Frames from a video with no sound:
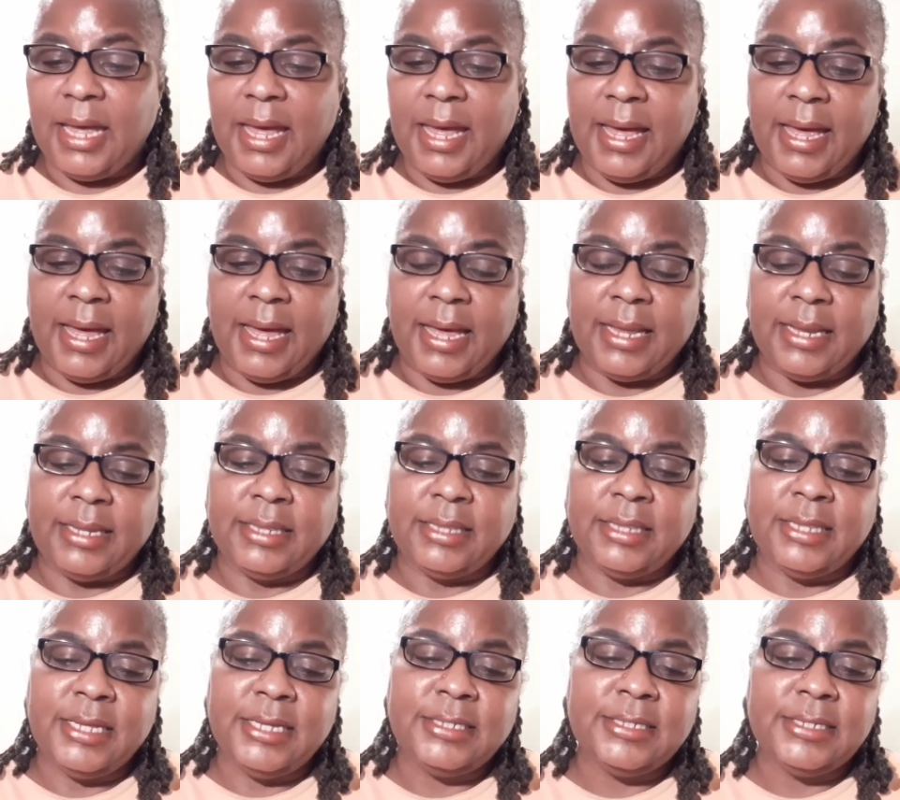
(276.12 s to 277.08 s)
And
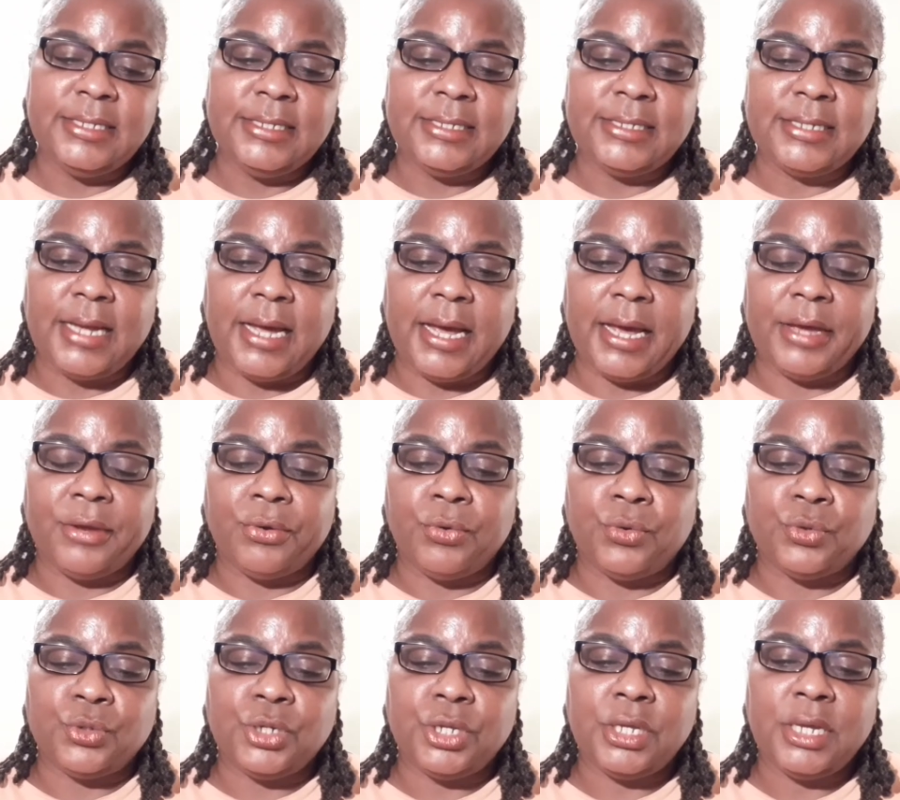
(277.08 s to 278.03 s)
this is
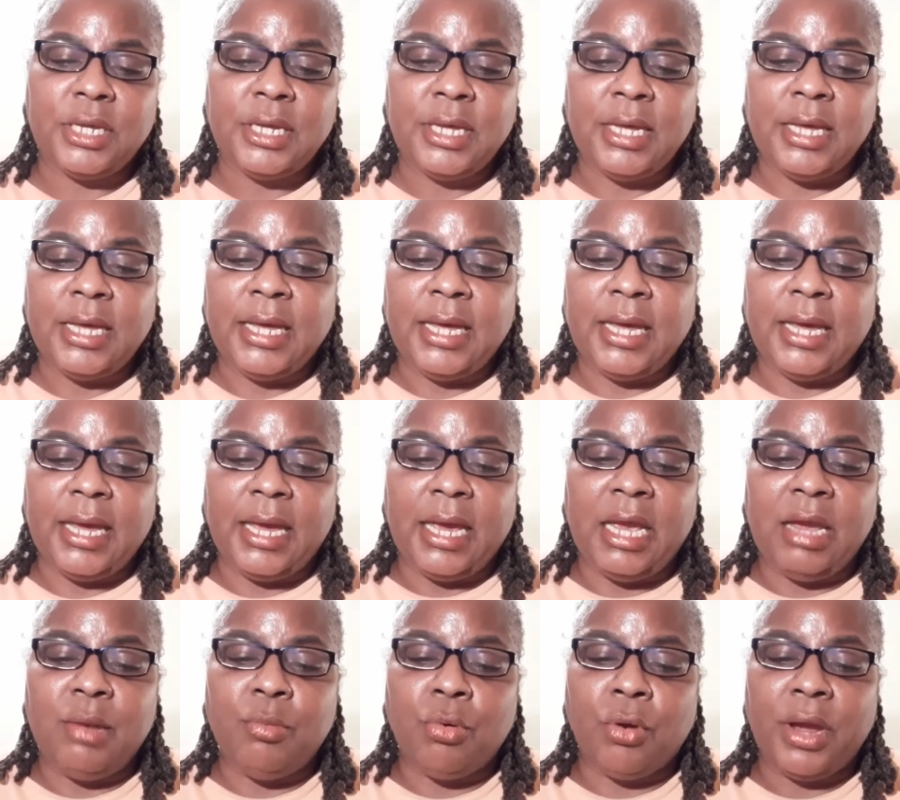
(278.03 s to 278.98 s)
titled
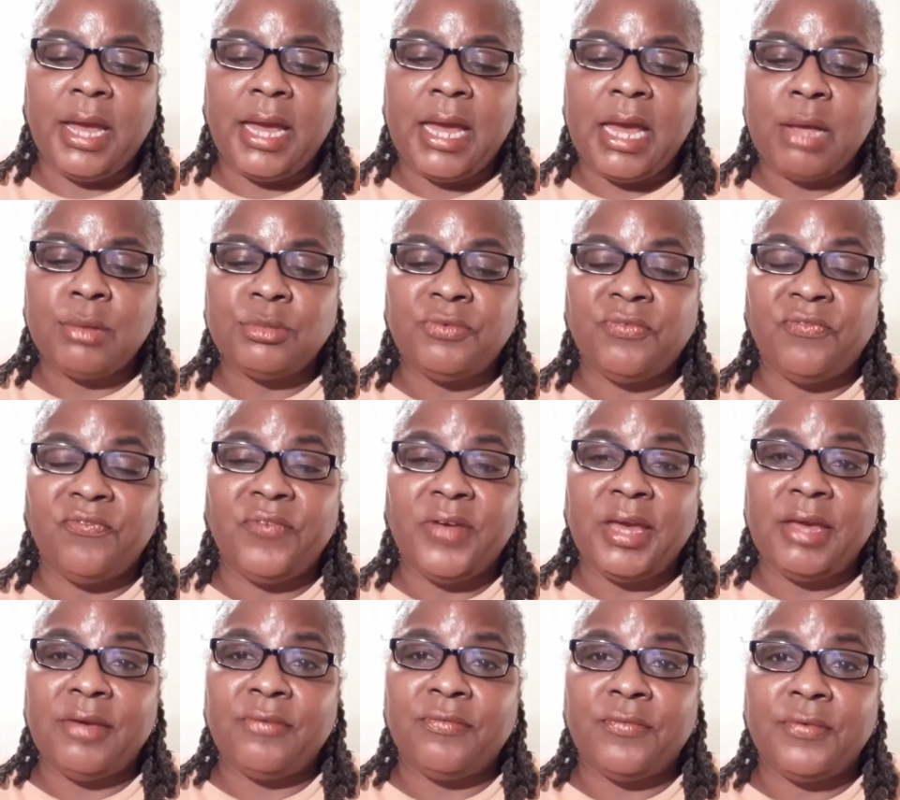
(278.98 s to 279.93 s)
Abraham's
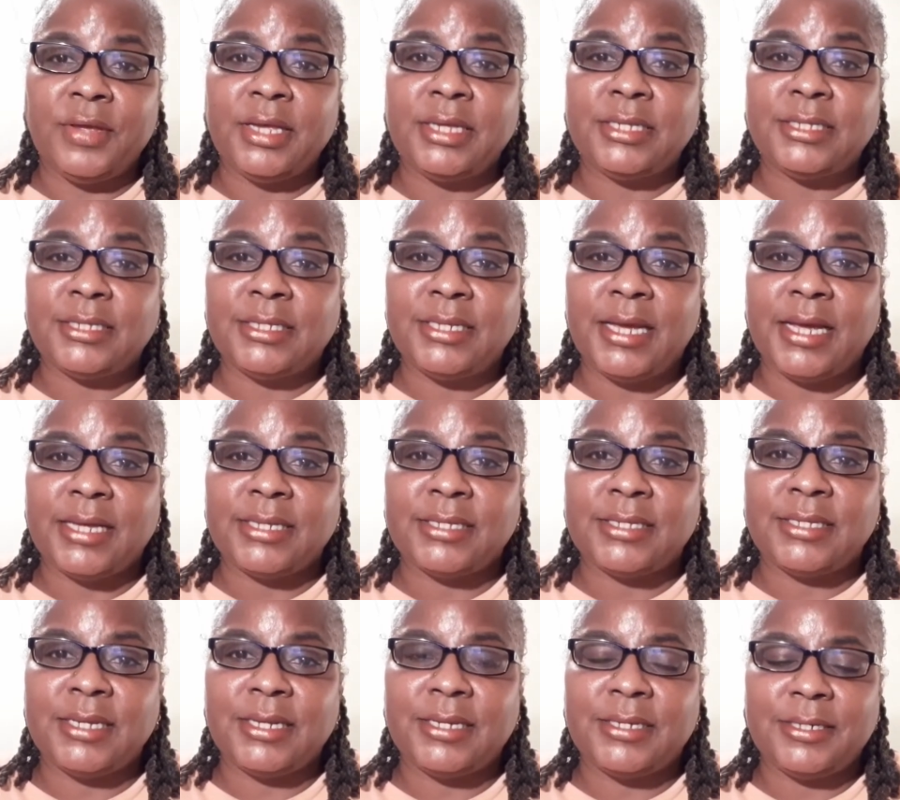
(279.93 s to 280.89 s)
Faith is
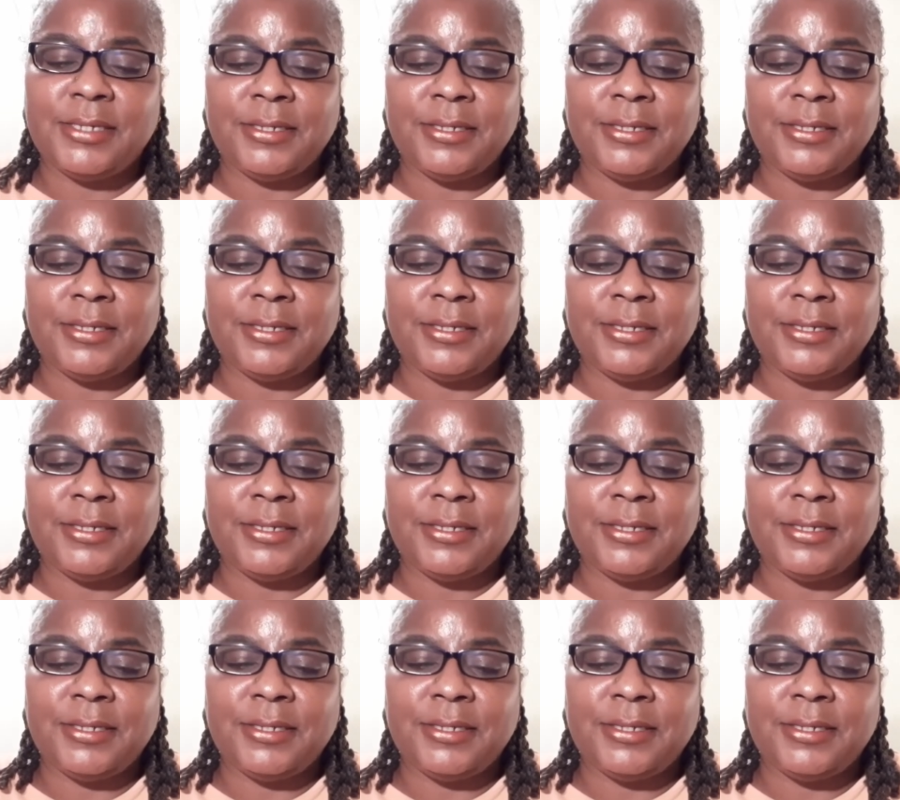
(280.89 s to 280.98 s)
Tested.